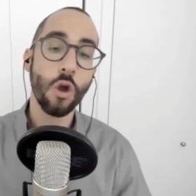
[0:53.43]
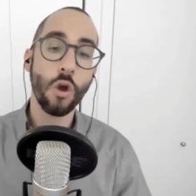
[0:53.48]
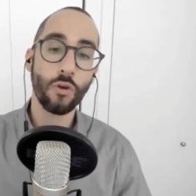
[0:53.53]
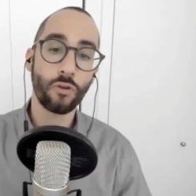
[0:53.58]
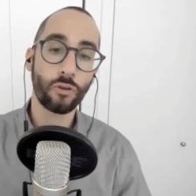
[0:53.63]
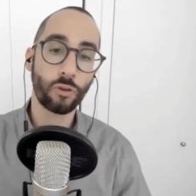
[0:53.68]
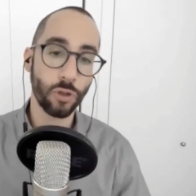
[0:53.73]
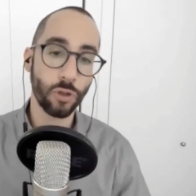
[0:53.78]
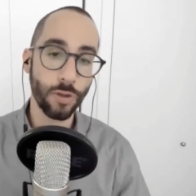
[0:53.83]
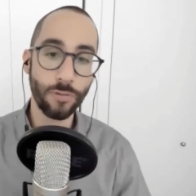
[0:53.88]

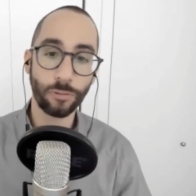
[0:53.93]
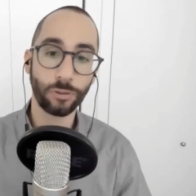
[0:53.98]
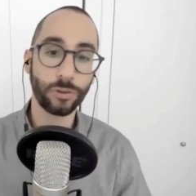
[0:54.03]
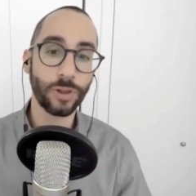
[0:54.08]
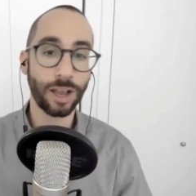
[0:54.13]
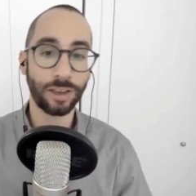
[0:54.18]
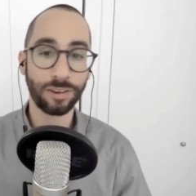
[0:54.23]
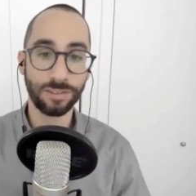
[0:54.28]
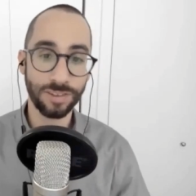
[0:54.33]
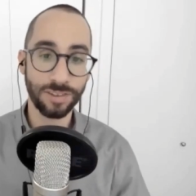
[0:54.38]
for the
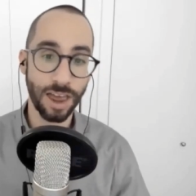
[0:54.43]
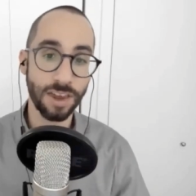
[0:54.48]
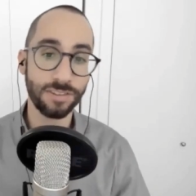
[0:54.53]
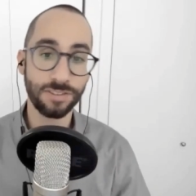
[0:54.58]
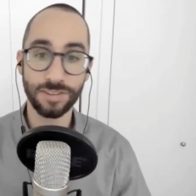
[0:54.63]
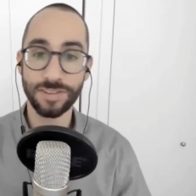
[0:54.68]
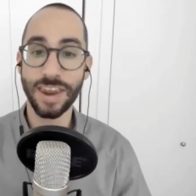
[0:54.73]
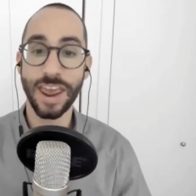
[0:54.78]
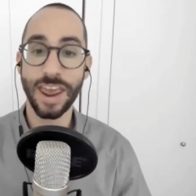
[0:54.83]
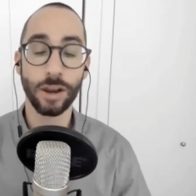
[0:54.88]
flex
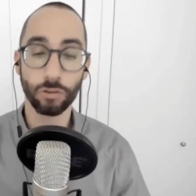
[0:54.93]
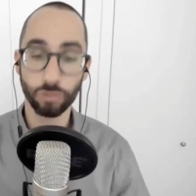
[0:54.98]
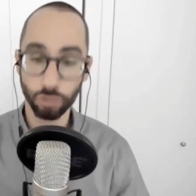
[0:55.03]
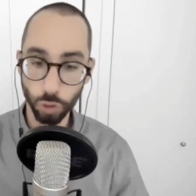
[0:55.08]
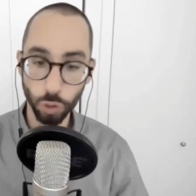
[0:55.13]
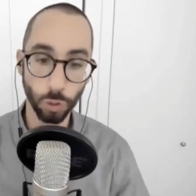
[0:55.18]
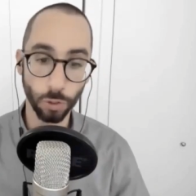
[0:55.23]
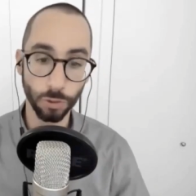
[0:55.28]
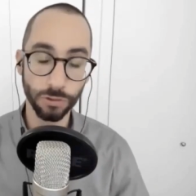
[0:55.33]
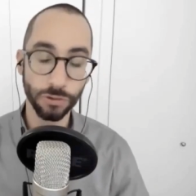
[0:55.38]
test day
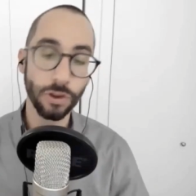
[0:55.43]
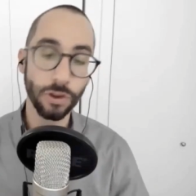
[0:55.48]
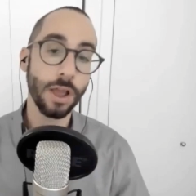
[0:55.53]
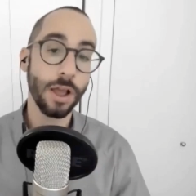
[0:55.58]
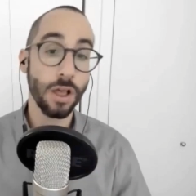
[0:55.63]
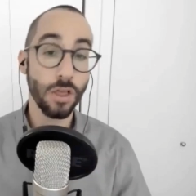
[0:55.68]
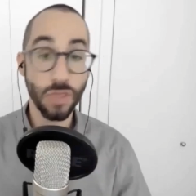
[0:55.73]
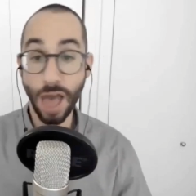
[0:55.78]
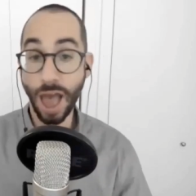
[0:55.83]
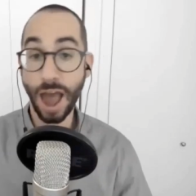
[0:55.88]
rules
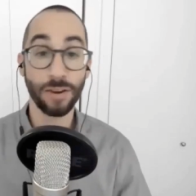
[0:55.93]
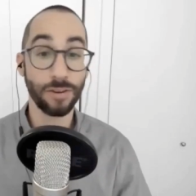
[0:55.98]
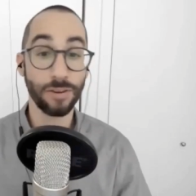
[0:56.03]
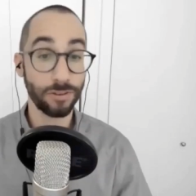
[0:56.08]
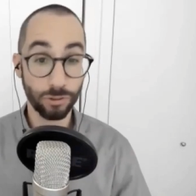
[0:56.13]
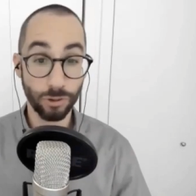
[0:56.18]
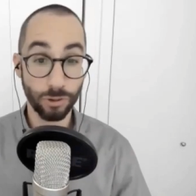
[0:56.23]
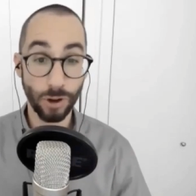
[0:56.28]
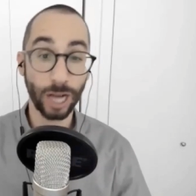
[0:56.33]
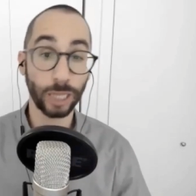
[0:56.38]
that
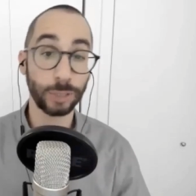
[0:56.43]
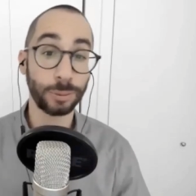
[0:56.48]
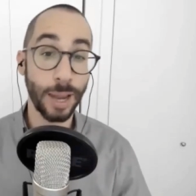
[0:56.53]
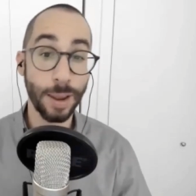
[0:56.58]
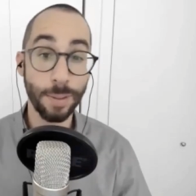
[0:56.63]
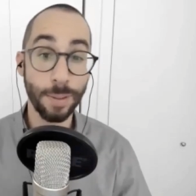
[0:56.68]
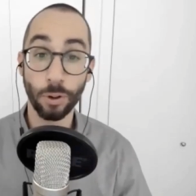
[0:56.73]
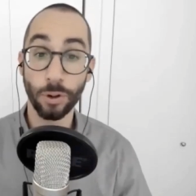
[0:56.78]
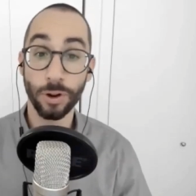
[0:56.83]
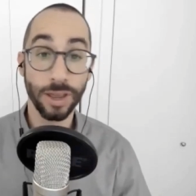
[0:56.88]
scratch
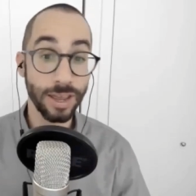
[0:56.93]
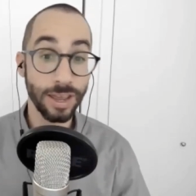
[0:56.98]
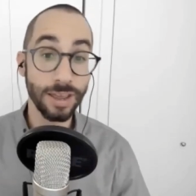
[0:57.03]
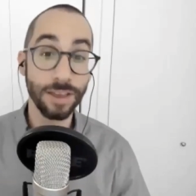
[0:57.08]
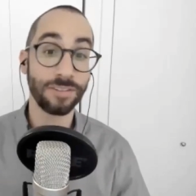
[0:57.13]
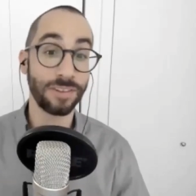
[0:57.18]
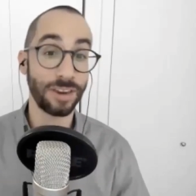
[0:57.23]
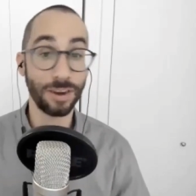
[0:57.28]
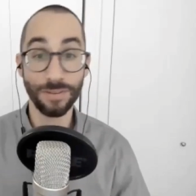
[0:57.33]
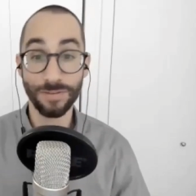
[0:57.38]
paper is
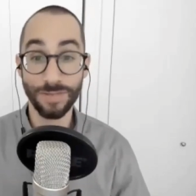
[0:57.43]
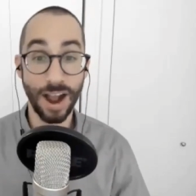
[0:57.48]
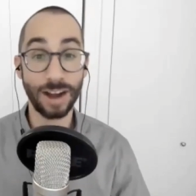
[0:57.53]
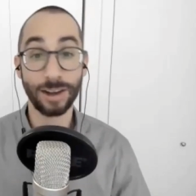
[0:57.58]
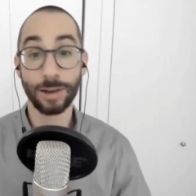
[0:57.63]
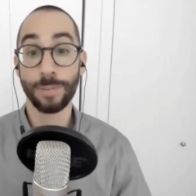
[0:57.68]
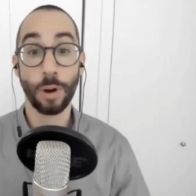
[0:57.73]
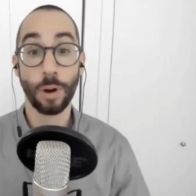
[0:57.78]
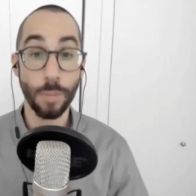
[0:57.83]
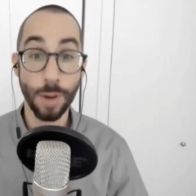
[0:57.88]
in fact
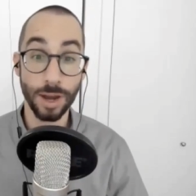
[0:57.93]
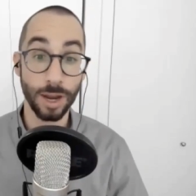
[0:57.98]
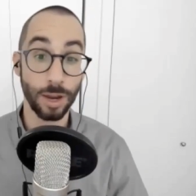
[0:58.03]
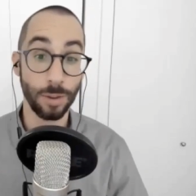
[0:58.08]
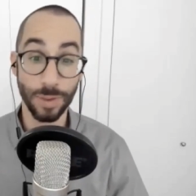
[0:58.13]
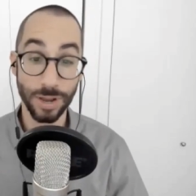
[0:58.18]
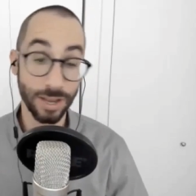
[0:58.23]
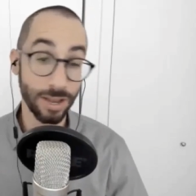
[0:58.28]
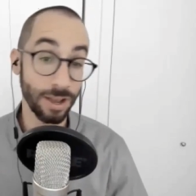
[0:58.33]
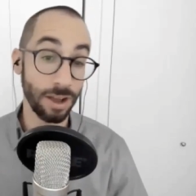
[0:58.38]
permitted
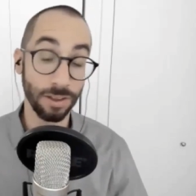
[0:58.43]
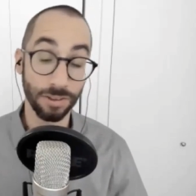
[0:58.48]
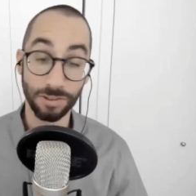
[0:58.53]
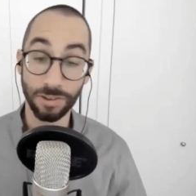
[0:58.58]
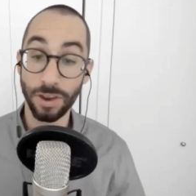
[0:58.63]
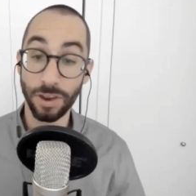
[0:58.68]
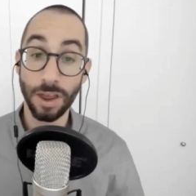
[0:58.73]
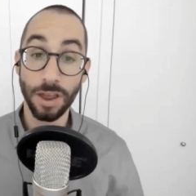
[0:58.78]
because